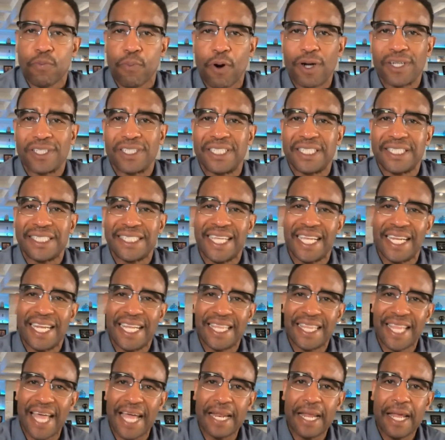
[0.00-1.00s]
part is just
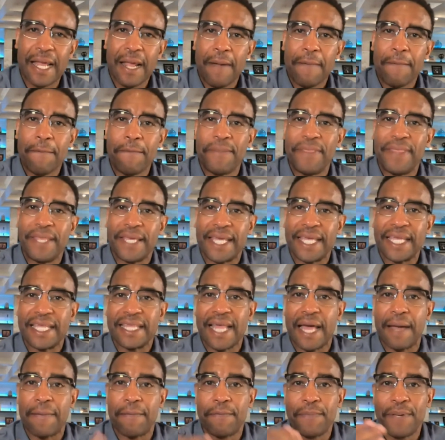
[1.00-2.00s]
getting that getting
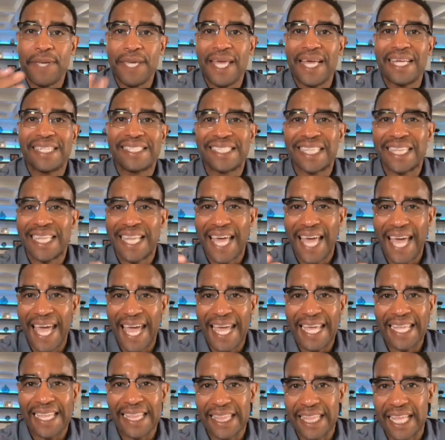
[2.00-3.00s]
that
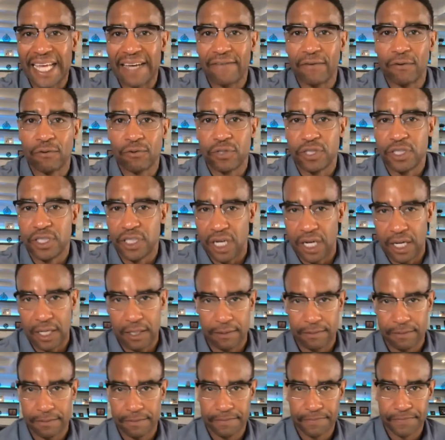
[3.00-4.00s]
PSA level done.
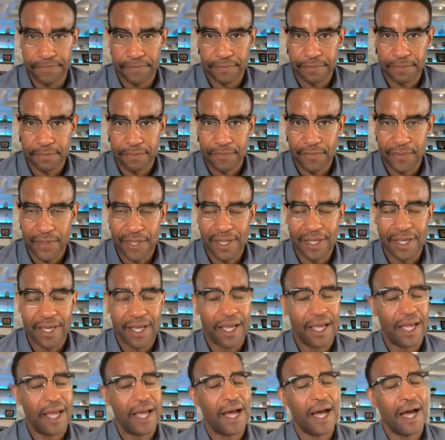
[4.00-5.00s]

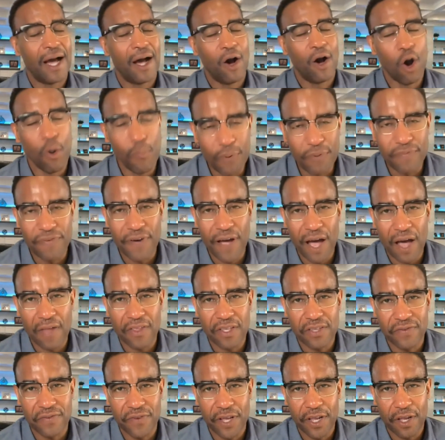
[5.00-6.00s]
Hope you found
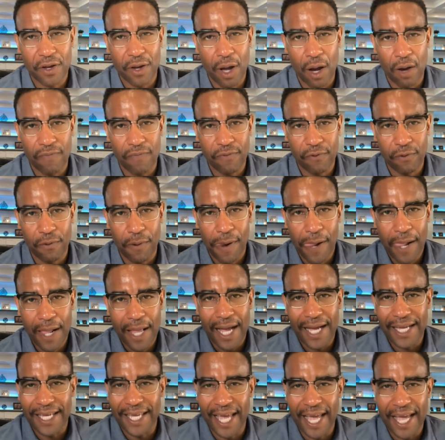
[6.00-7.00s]
this video helpful.
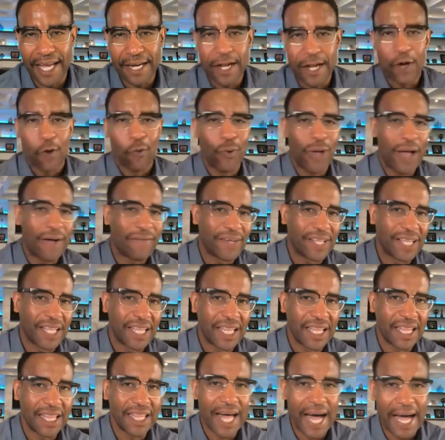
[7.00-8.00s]
Again, we have a
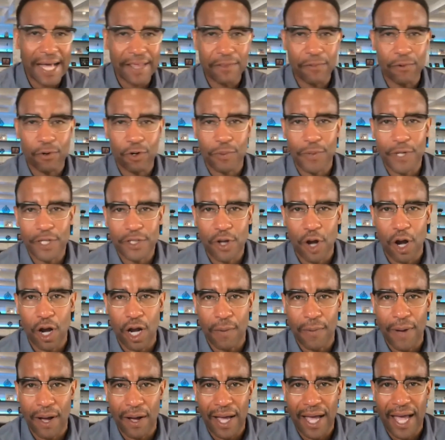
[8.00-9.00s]
lot we're going to be talking
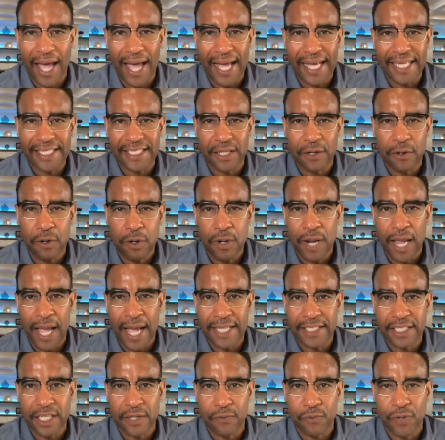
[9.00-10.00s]
about as
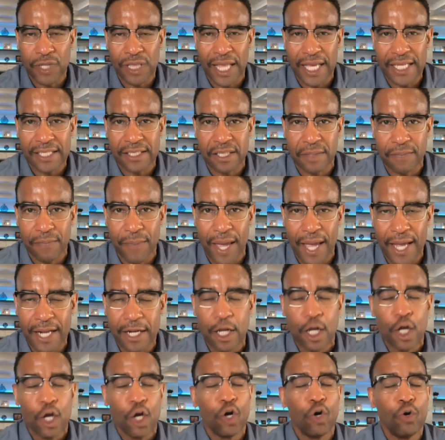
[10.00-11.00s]
it relates to
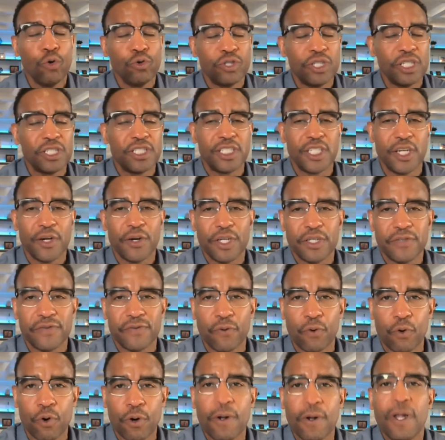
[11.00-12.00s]
men. Who's this series
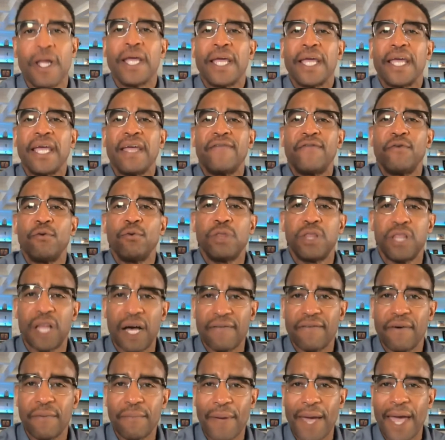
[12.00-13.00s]
for? If you
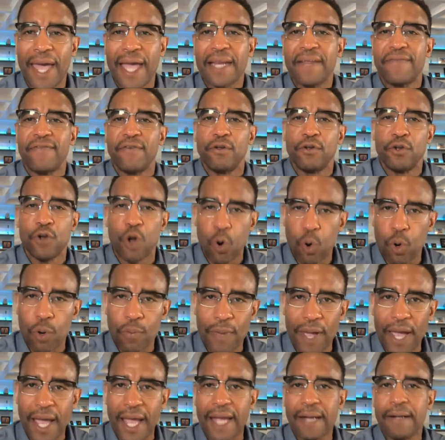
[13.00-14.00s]
love a man, if you know a
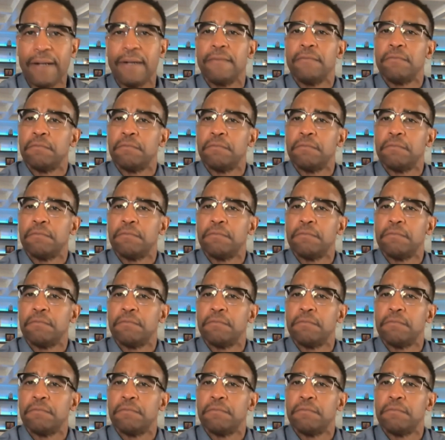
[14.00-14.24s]
man,